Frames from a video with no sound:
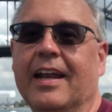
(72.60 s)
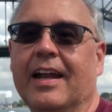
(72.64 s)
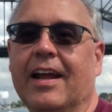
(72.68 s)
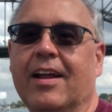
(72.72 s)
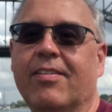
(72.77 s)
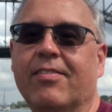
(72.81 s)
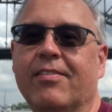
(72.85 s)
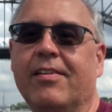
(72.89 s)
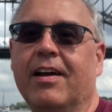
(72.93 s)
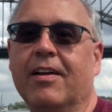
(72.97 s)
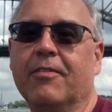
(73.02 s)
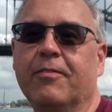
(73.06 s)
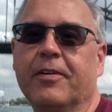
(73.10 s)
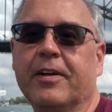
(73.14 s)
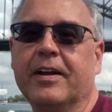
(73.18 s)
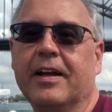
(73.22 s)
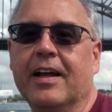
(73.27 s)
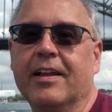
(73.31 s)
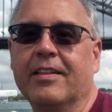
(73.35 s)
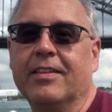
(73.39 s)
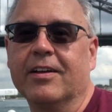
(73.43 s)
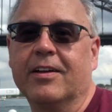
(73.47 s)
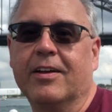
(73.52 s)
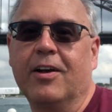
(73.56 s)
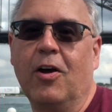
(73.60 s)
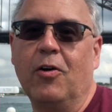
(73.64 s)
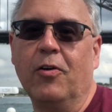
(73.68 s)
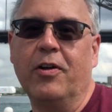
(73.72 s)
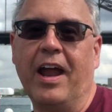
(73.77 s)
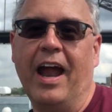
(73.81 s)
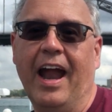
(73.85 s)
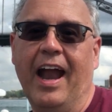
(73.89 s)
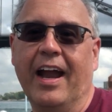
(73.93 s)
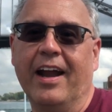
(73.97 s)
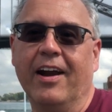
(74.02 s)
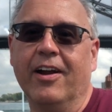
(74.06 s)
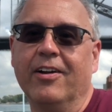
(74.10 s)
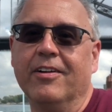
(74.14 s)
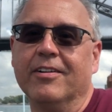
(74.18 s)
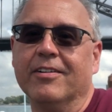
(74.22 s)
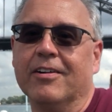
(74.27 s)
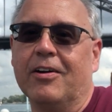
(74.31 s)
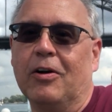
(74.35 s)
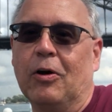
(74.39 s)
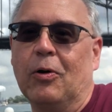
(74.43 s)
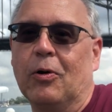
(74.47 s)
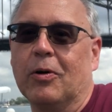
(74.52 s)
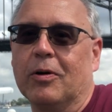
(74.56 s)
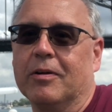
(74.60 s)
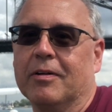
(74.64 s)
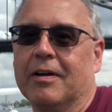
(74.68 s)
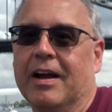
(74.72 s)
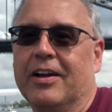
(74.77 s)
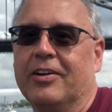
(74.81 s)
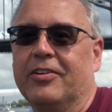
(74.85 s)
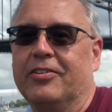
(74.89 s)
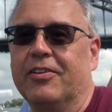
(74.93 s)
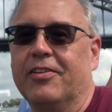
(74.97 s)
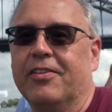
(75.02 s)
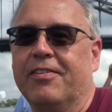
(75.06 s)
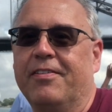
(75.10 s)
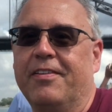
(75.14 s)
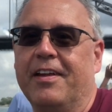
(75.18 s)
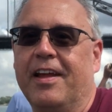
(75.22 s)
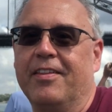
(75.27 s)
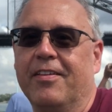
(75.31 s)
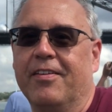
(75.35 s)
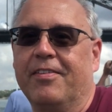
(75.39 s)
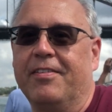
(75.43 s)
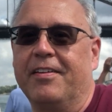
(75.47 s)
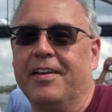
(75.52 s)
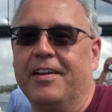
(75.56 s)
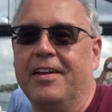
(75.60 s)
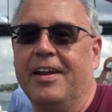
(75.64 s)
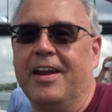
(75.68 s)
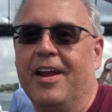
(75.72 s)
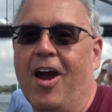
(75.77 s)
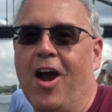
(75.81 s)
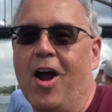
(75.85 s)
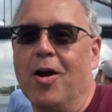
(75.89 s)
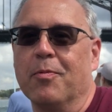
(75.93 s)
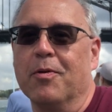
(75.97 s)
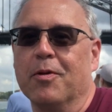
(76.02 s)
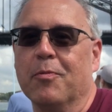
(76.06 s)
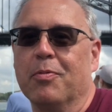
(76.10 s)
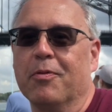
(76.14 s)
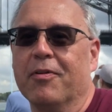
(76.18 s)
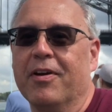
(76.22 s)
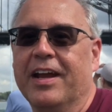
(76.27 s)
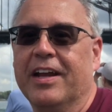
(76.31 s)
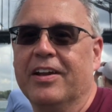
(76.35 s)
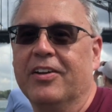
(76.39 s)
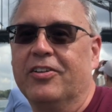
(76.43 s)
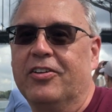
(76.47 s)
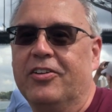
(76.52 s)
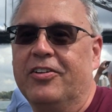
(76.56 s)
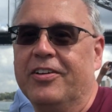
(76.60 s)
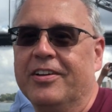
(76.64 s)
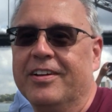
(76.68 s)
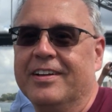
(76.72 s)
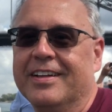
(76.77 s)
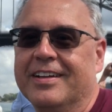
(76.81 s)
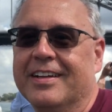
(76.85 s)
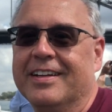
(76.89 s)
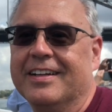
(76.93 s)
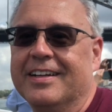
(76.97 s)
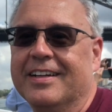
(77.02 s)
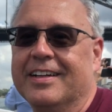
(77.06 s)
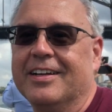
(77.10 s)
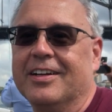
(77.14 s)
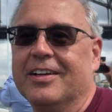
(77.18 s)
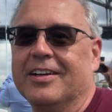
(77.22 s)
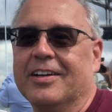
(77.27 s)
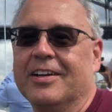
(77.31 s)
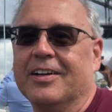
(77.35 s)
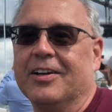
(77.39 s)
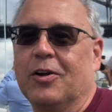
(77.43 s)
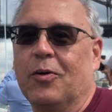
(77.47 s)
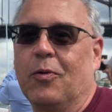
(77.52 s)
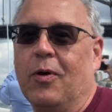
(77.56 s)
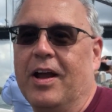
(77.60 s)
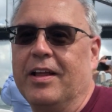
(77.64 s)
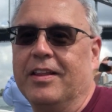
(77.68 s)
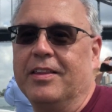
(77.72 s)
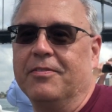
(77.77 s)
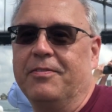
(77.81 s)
let's not forget the coat hanger, or I should say the Sydney Harbor Bridge. Quite the